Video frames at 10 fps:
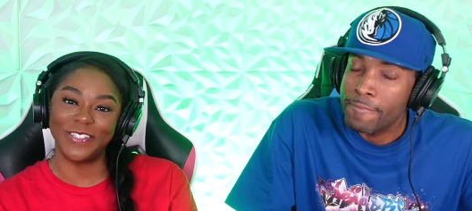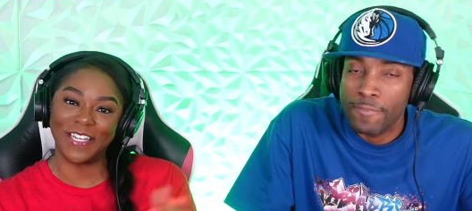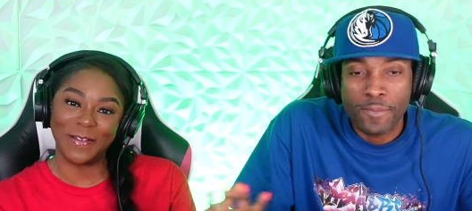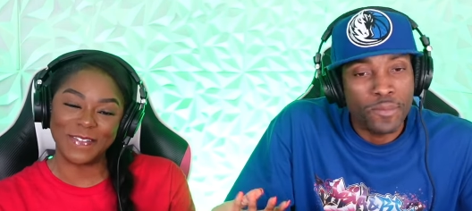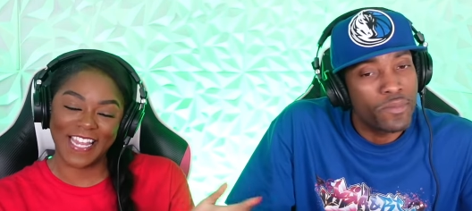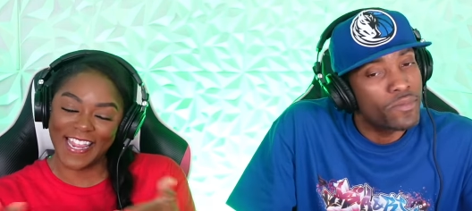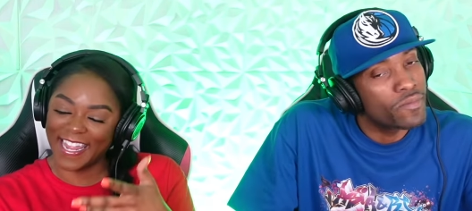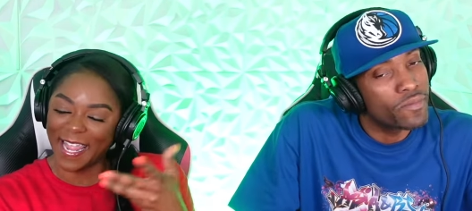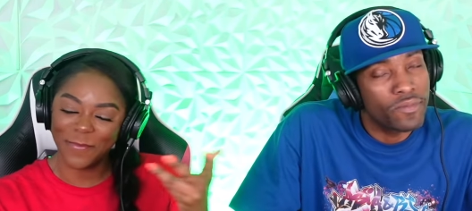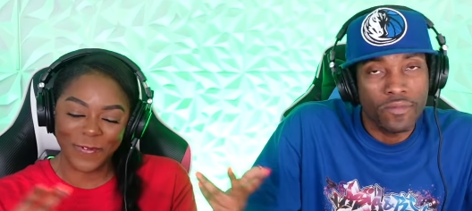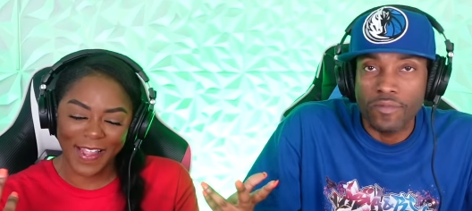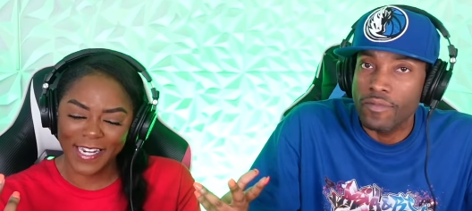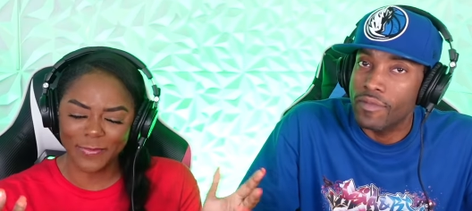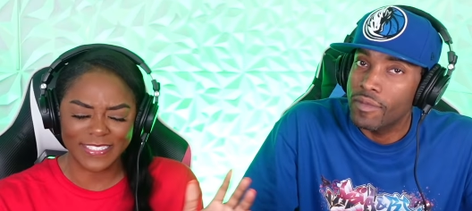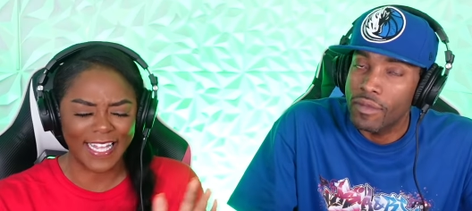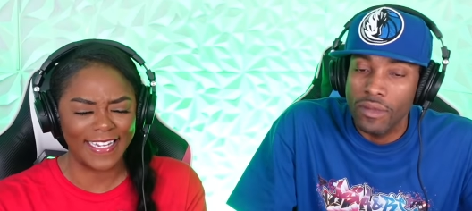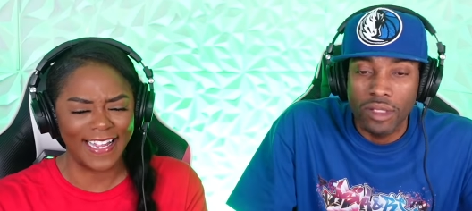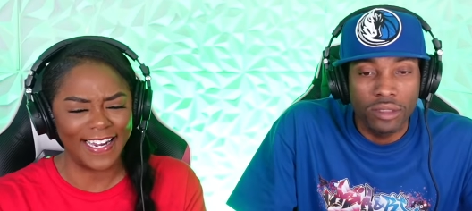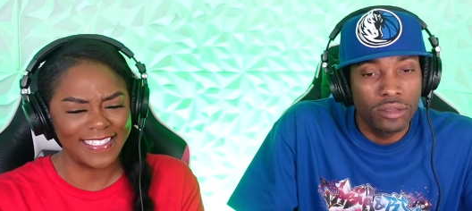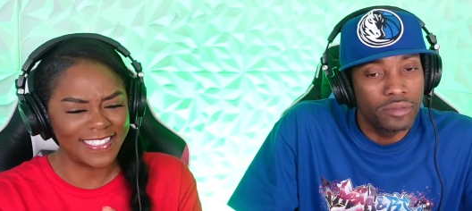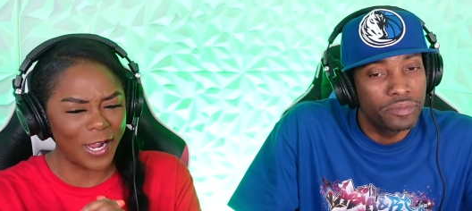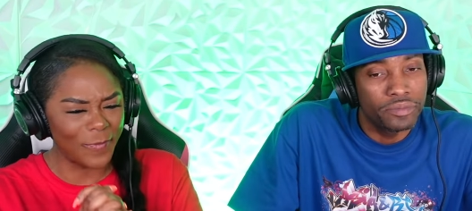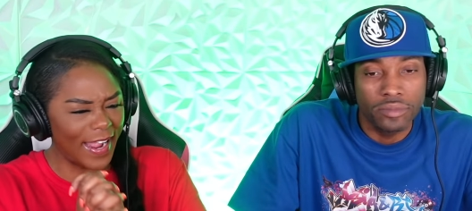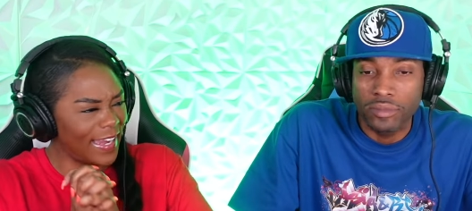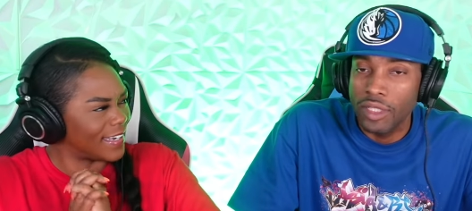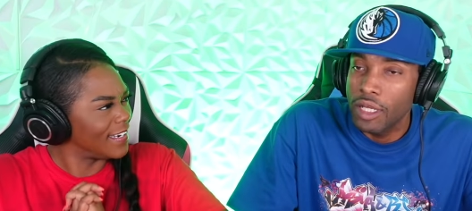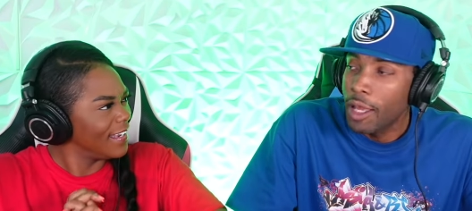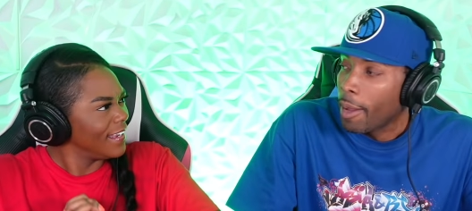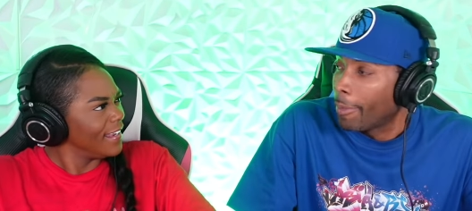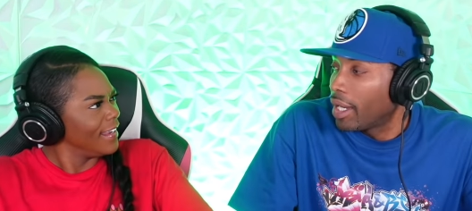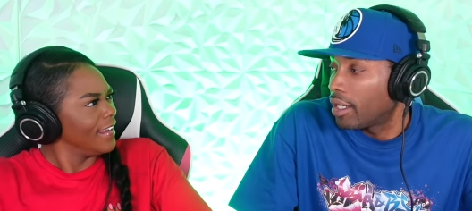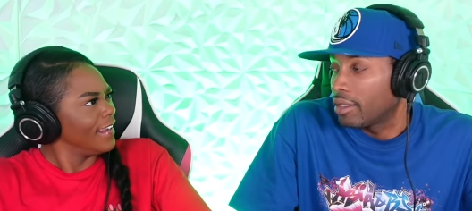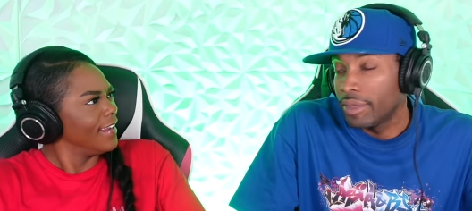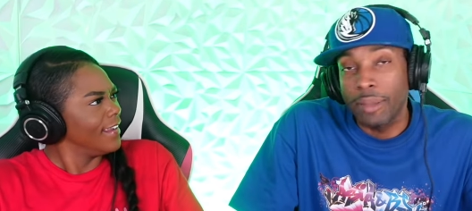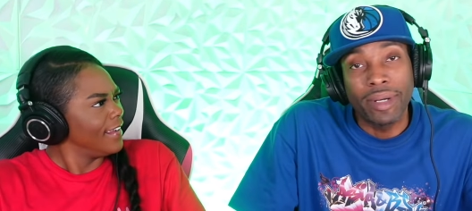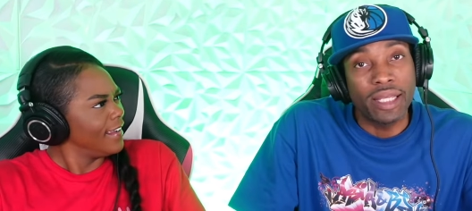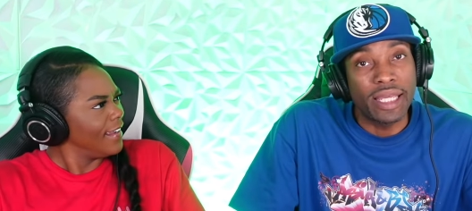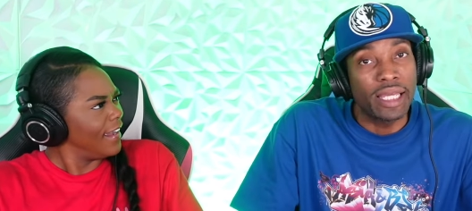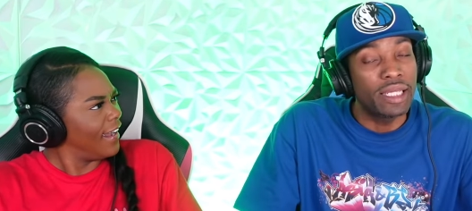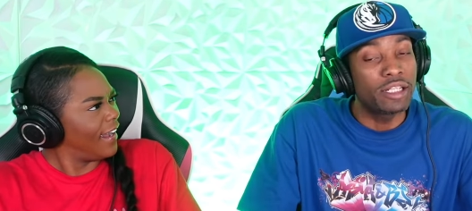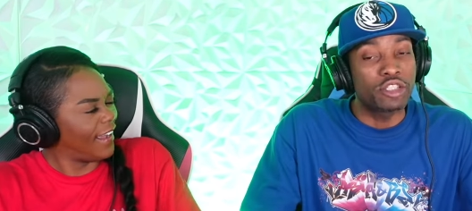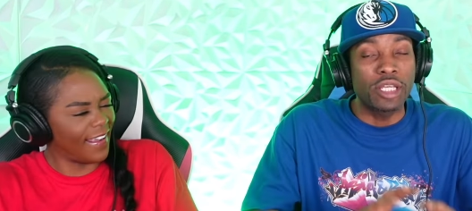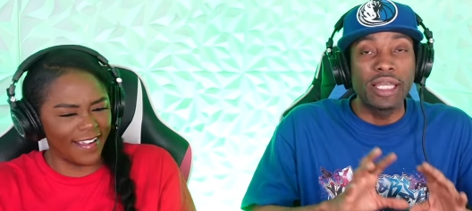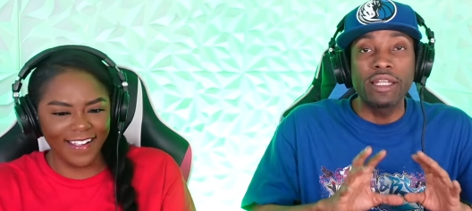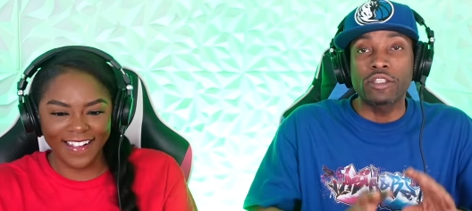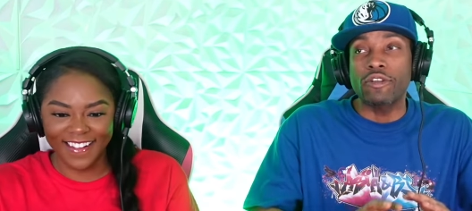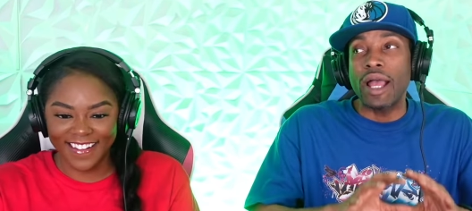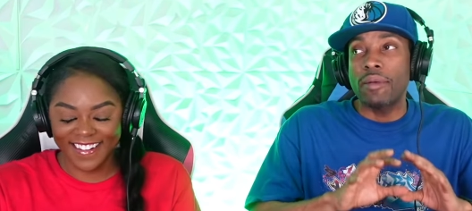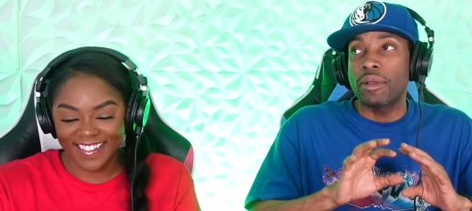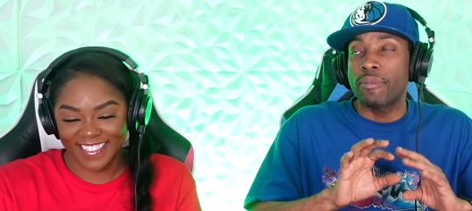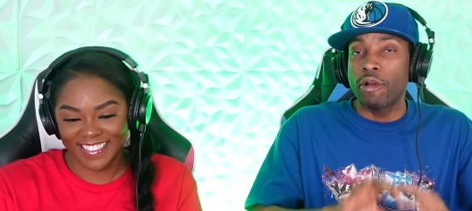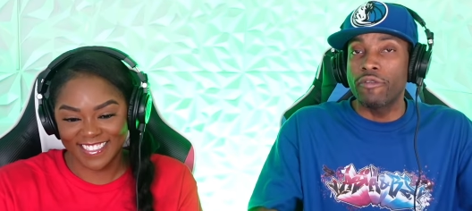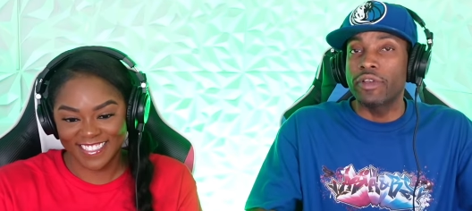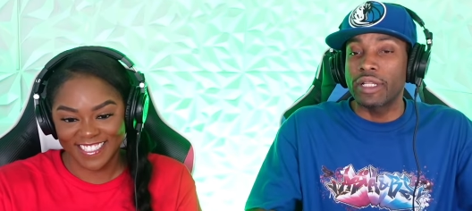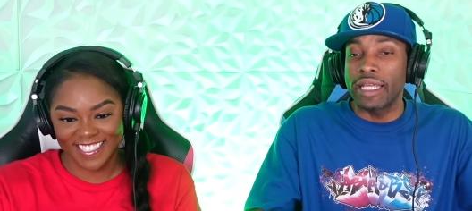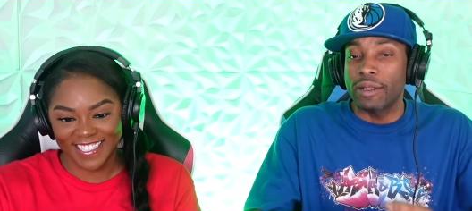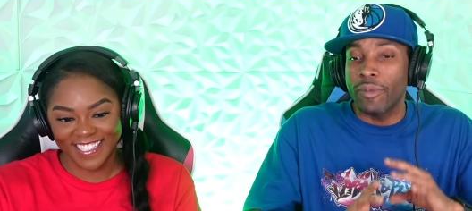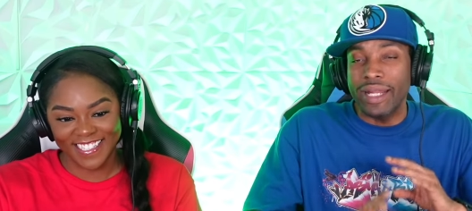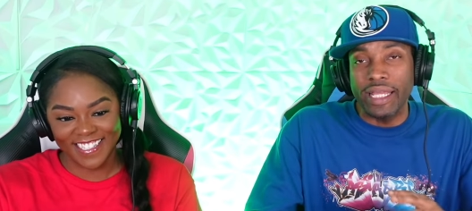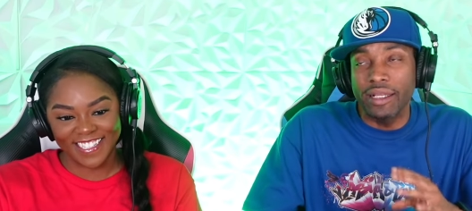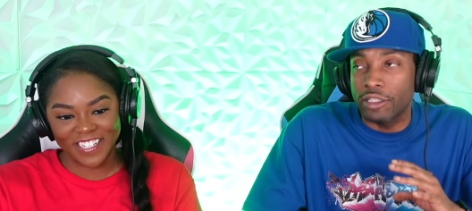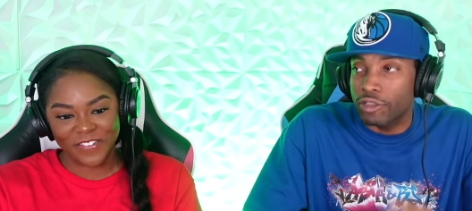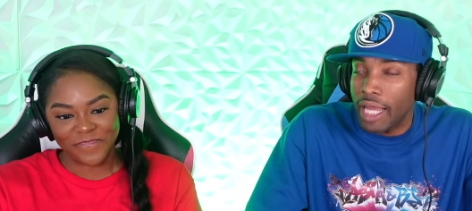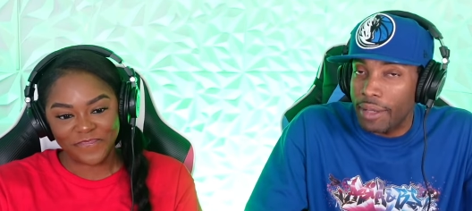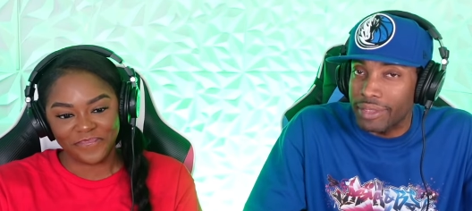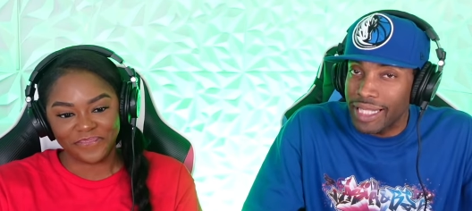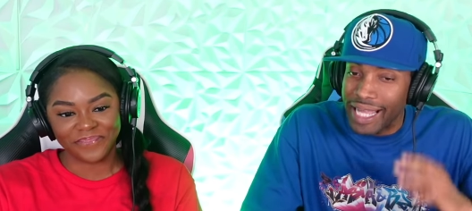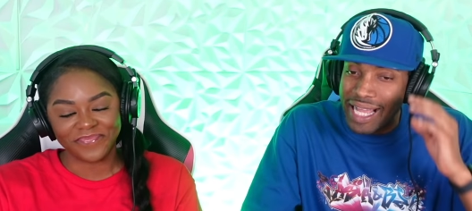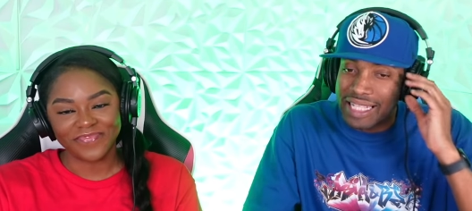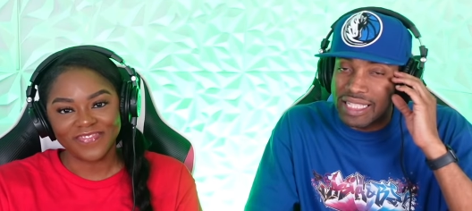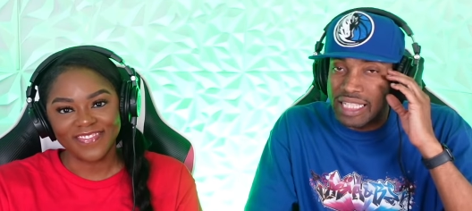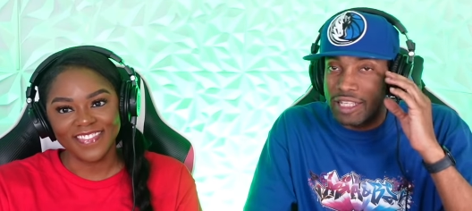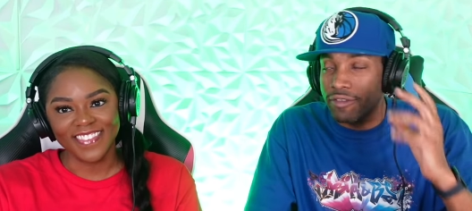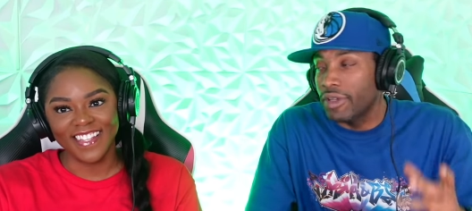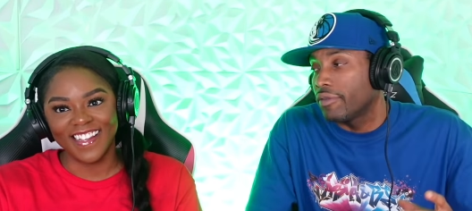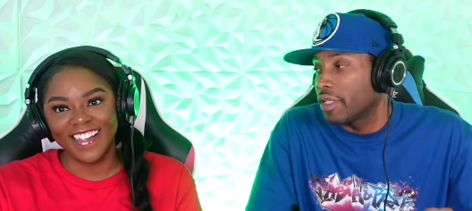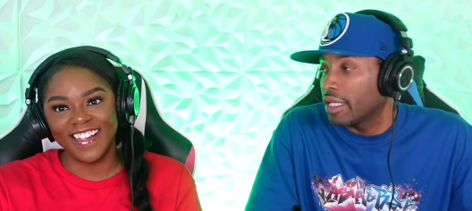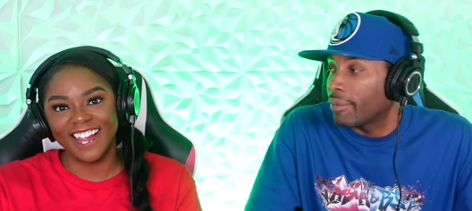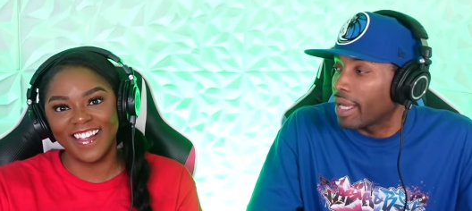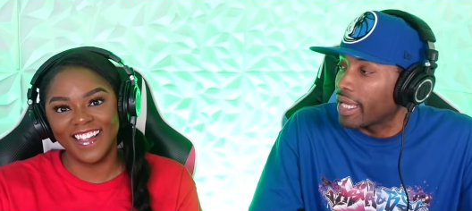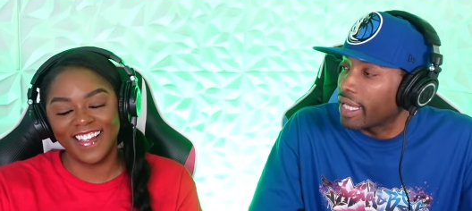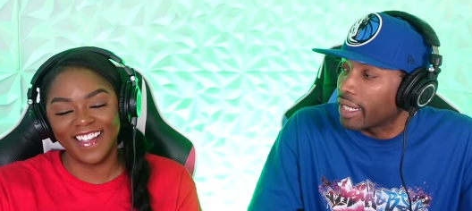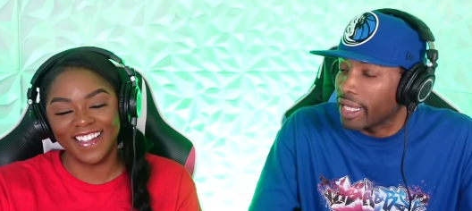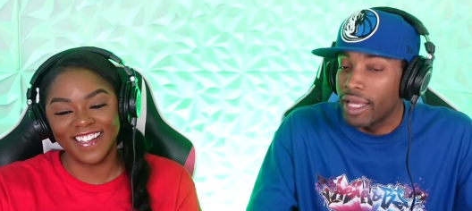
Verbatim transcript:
Speaker 1: know what I'm saying, came around and was like, yeah, this all right.
Speaker 2: But yeah, he described it perfectly, and the way that he described it's like I can see it vividly in my head, like